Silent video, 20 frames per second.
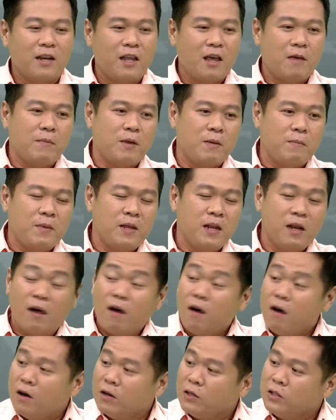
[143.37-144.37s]
they may
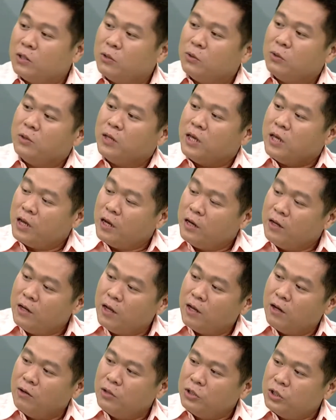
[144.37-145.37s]
belongs to
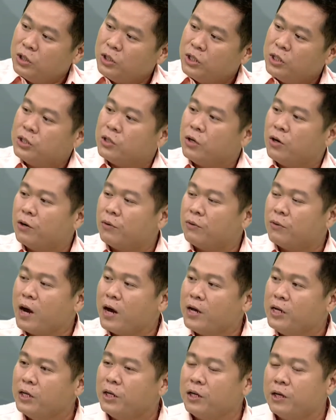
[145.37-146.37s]
yellow shirts or
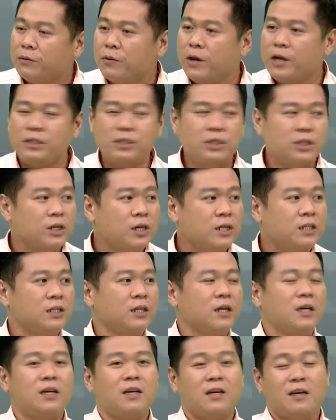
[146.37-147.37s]
red shirts.